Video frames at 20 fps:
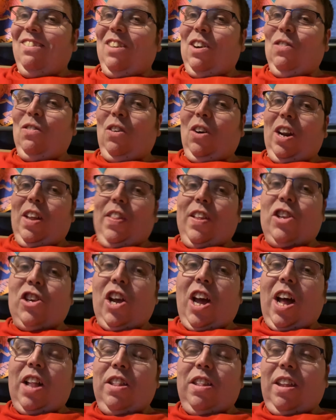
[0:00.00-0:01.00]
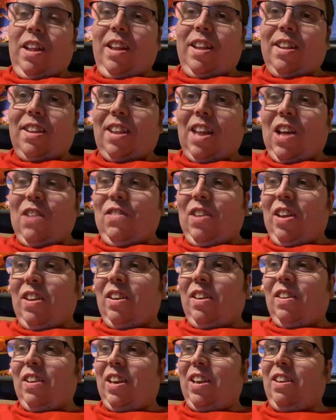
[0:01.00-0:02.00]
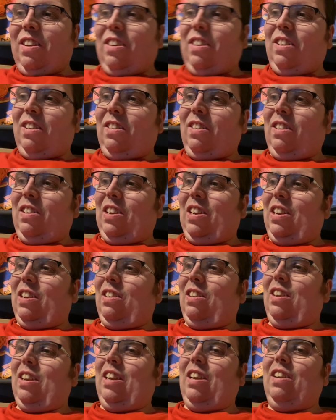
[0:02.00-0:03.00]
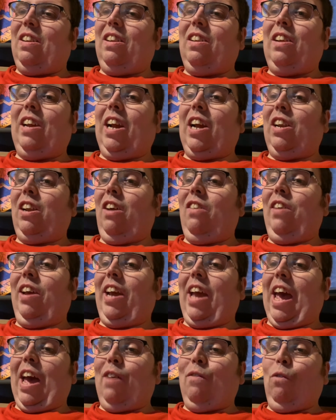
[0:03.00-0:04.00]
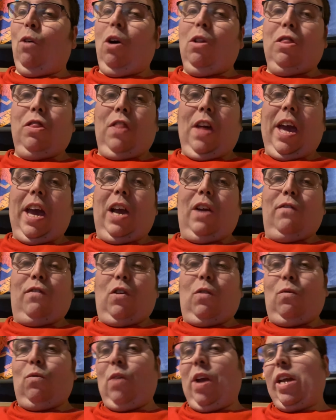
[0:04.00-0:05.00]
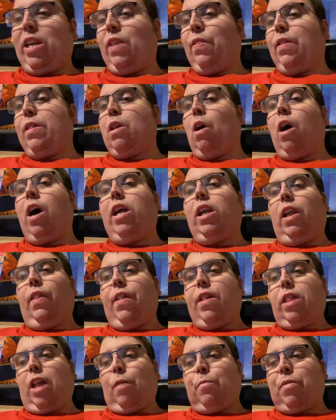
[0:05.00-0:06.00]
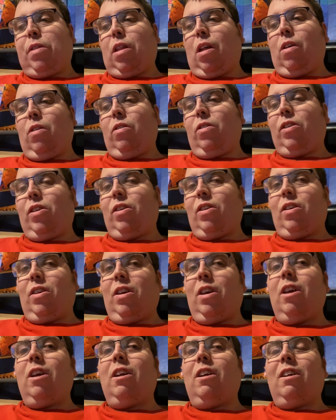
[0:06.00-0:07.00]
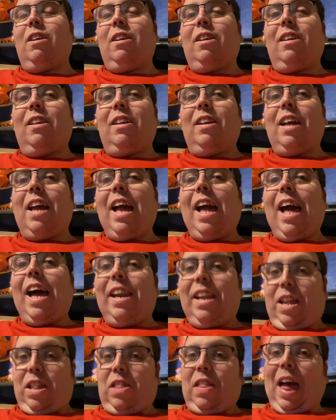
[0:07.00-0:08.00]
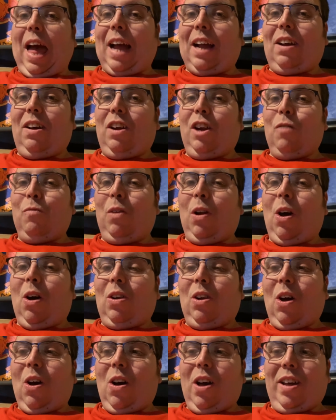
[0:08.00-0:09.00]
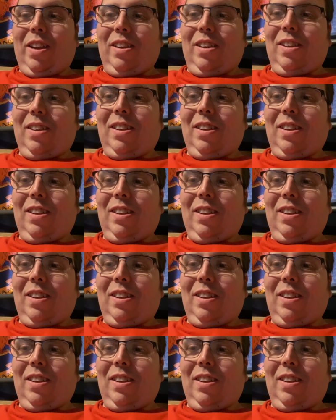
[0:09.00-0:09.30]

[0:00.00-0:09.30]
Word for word: what are the chances? I mean, you can only get one thing from reading the title of this episode, and it's that kind of plot line.